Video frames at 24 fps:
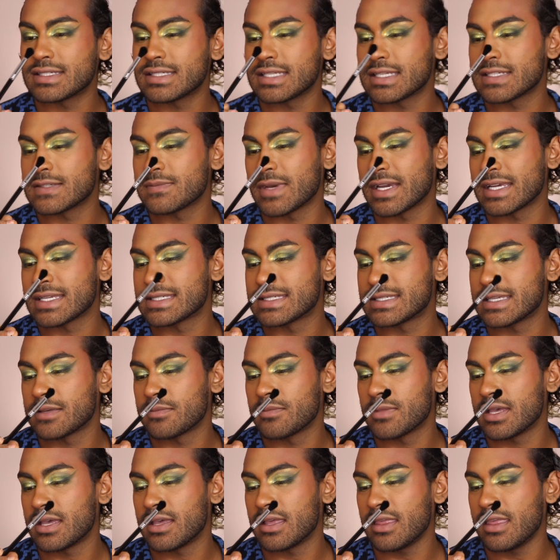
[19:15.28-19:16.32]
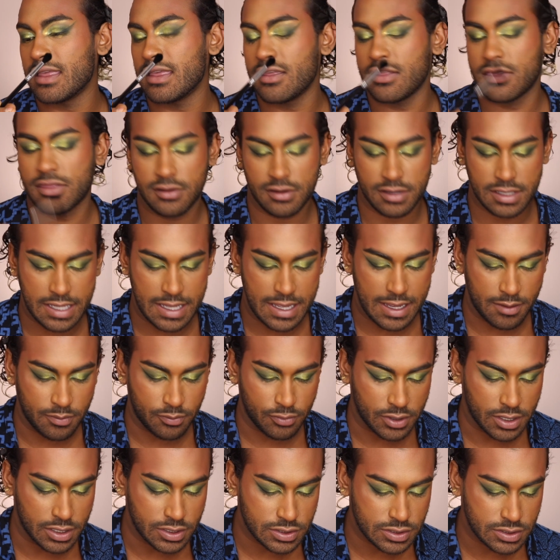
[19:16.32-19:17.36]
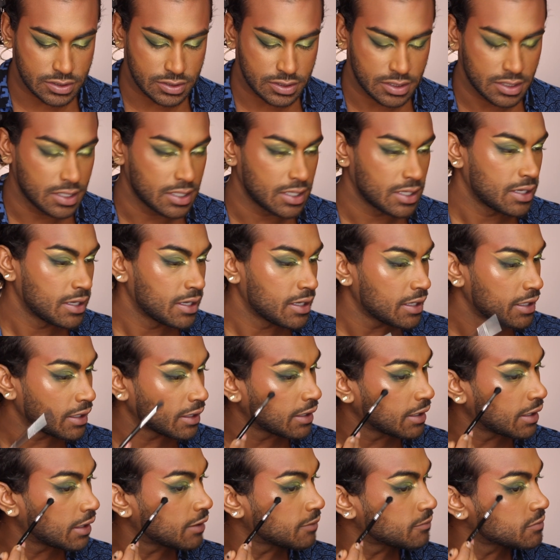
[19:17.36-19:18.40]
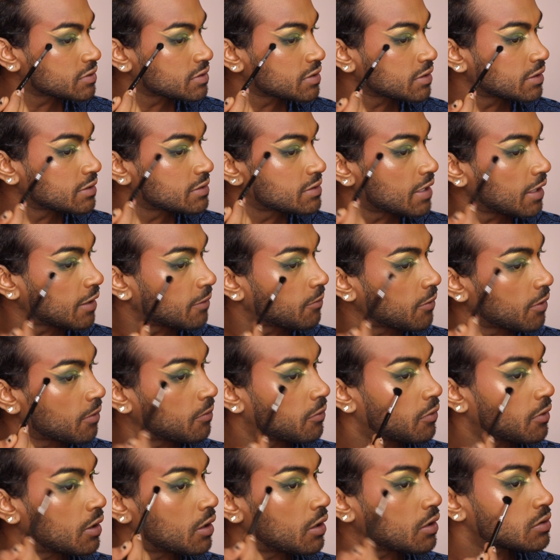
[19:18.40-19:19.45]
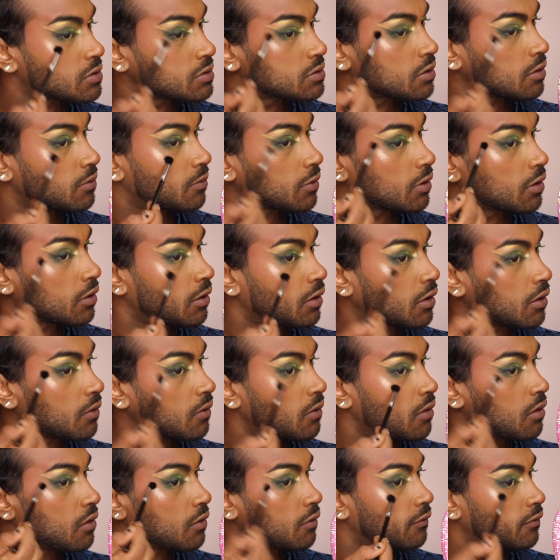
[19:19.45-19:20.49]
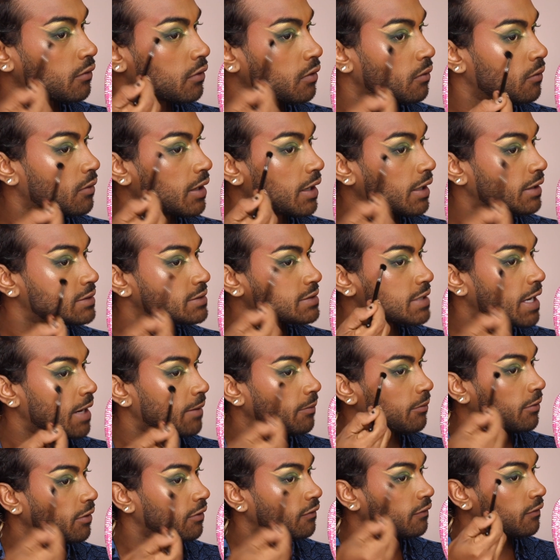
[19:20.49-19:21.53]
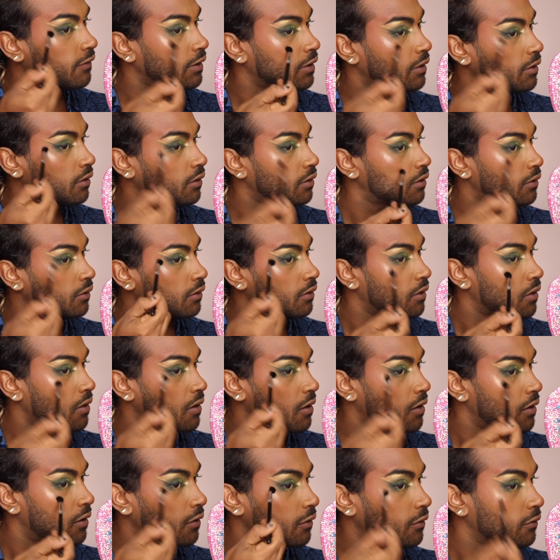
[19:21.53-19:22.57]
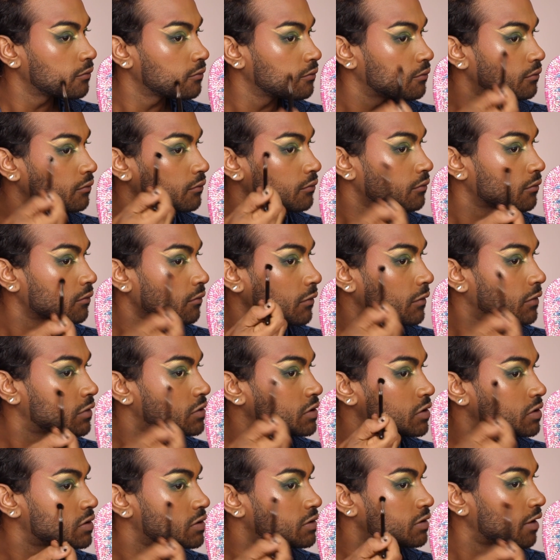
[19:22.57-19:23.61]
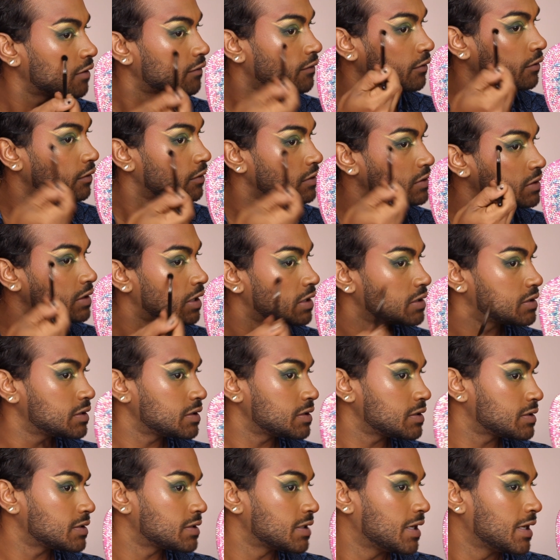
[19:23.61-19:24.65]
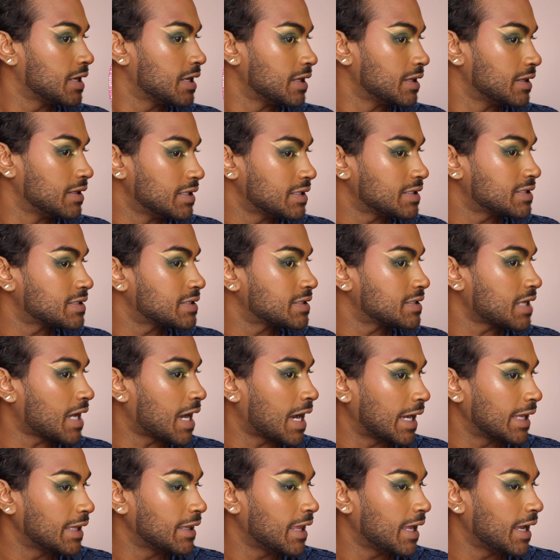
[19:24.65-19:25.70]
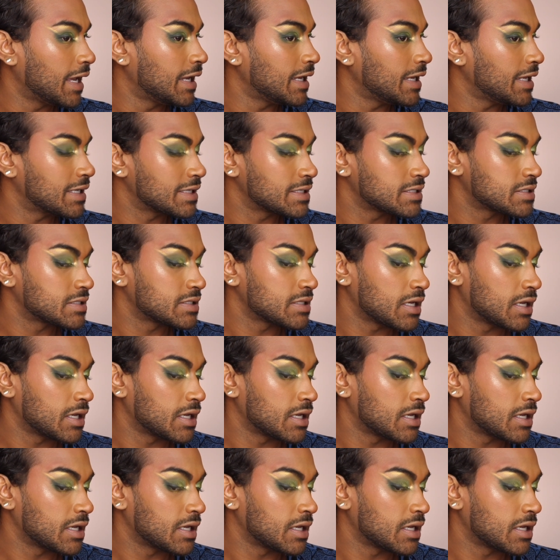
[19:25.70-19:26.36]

is my Sigma E38 brush. Again, I'm just going to take my brush, I'm going to go over where I tap my finger and just soften those edges. This highlight is